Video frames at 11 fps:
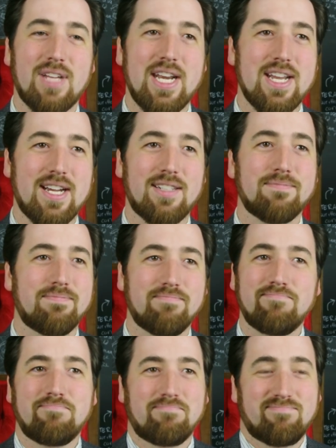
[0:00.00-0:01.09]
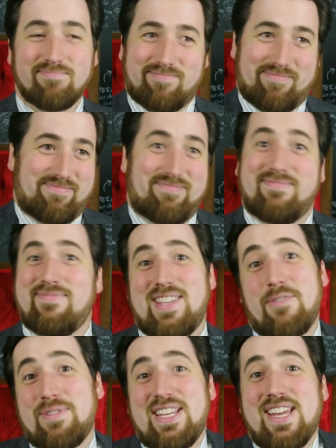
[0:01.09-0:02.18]
And uh,
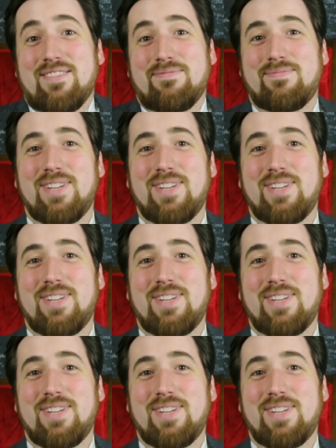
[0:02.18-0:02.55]
that was it.